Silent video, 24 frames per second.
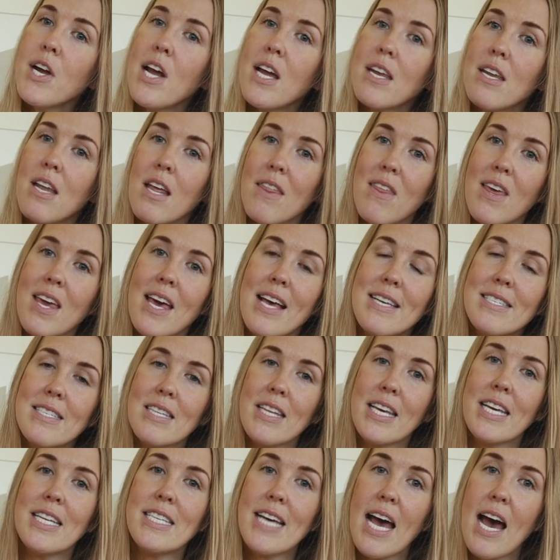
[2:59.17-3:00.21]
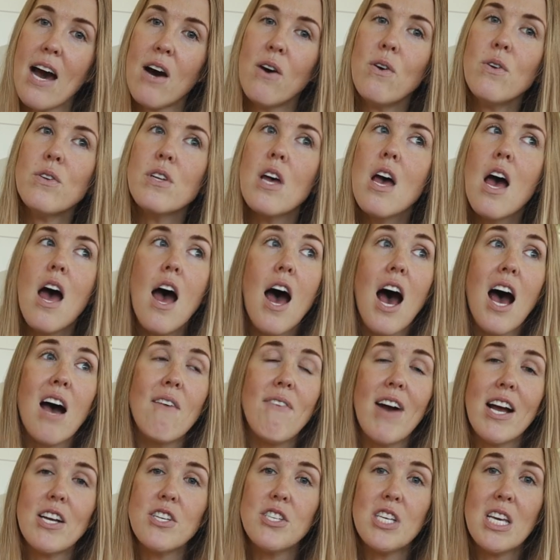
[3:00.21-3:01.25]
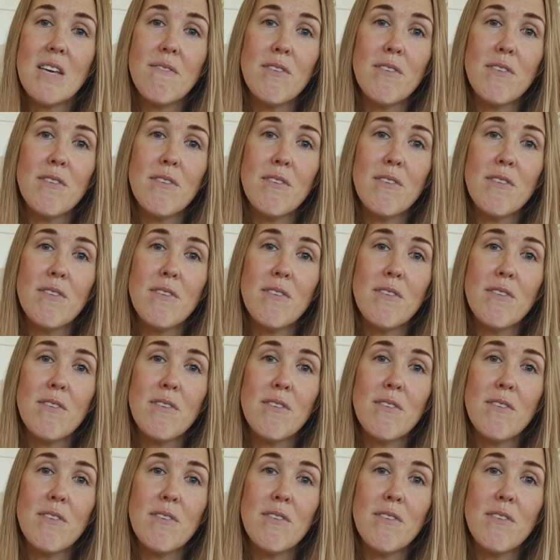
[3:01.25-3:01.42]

and nothing has leaked out. I've actually